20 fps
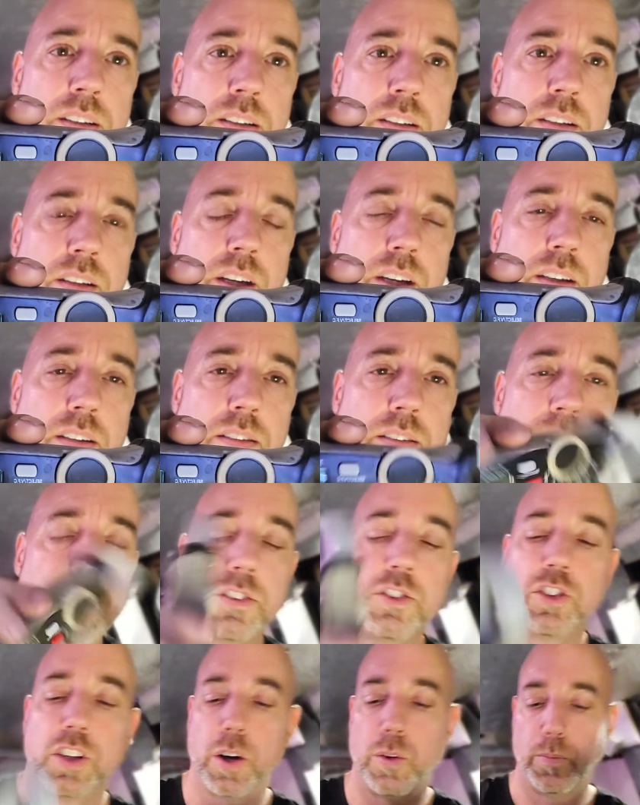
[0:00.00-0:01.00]
Okay,
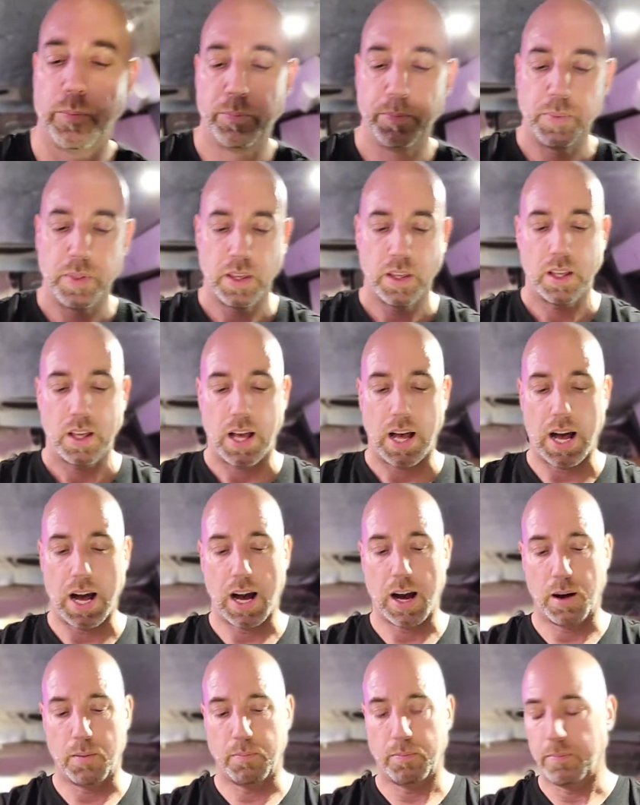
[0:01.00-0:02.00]
so
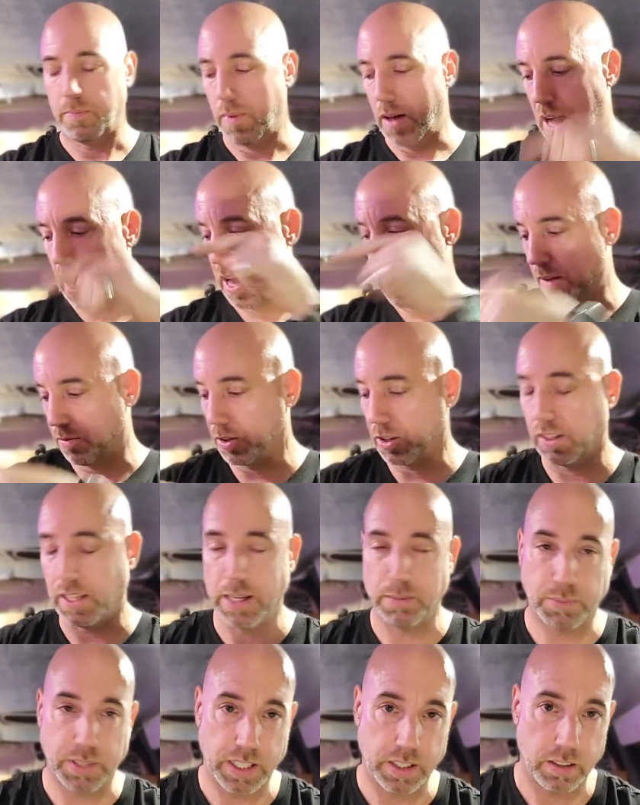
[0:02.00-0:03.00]
I have
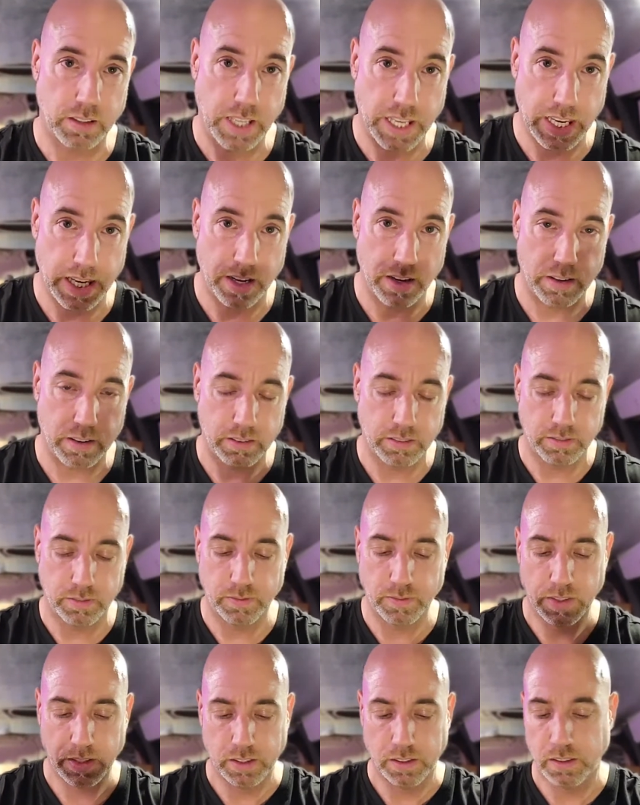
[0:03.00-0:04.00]
clamped it here,
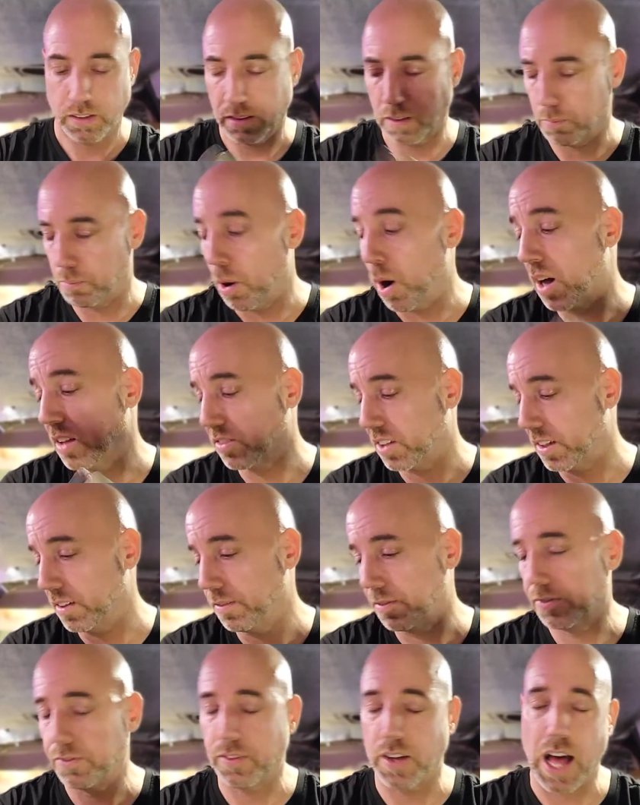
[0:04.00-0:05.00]
the
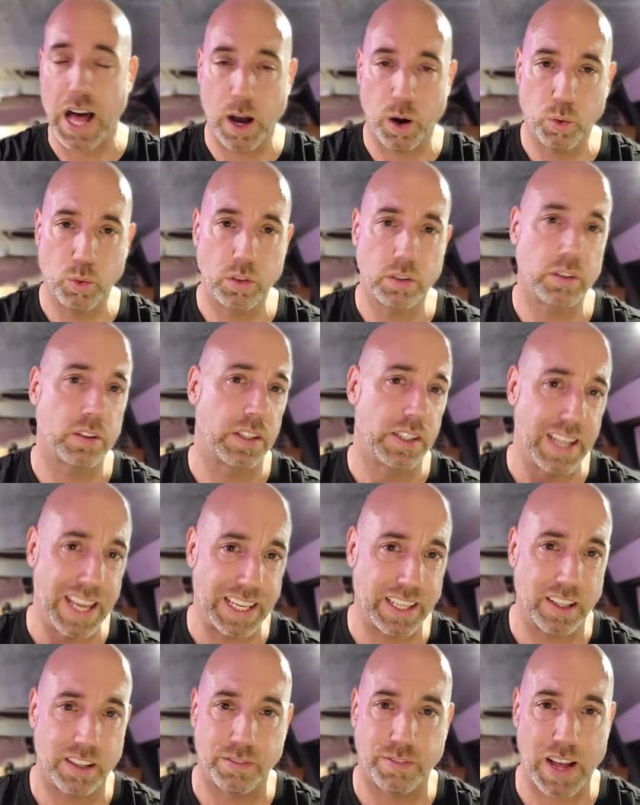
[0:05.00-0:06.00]
positive out, the
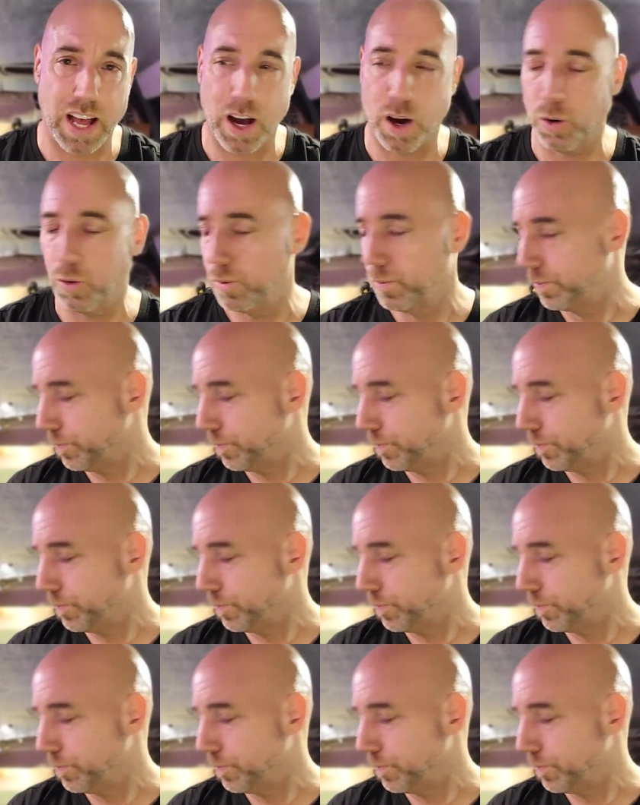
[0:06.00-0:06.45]
negative out,